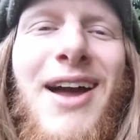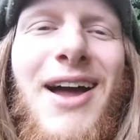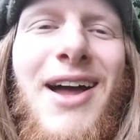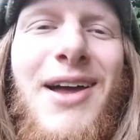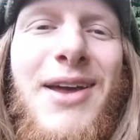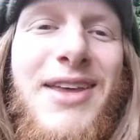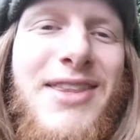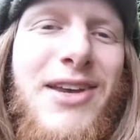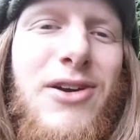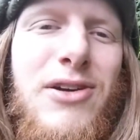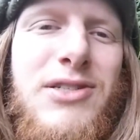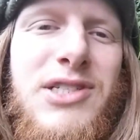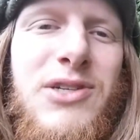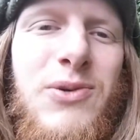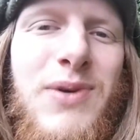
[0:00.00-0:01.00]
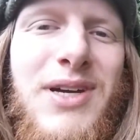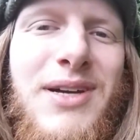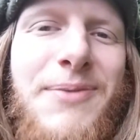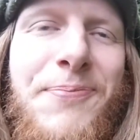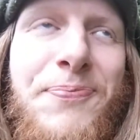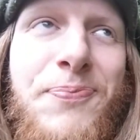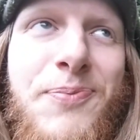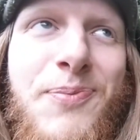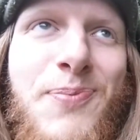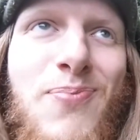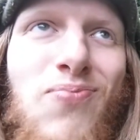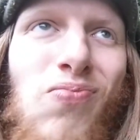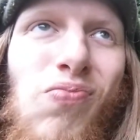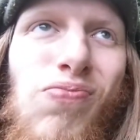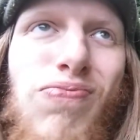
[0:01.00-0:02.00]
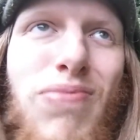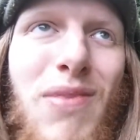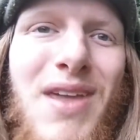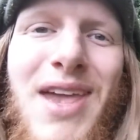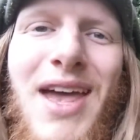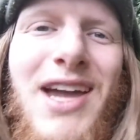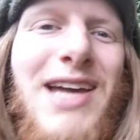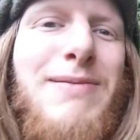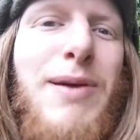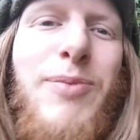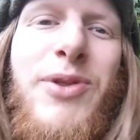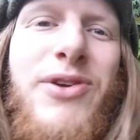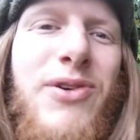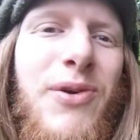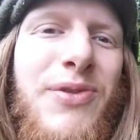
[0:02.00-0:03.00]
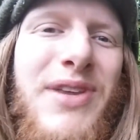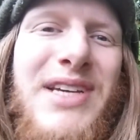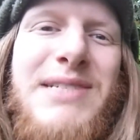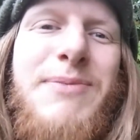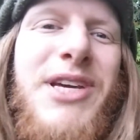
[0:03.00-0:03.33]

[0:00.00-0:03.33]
Uh, and then also, uh, yeah, come up with your own things.